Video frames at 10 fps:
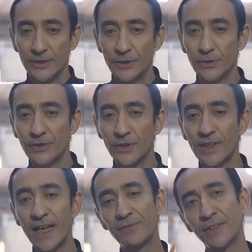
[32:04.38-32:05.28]
you
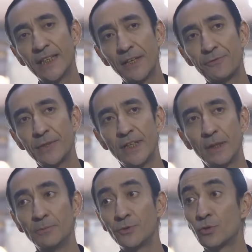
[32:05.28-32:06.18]
don't have enough
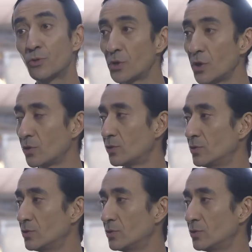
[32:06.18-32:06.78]
freedom to grow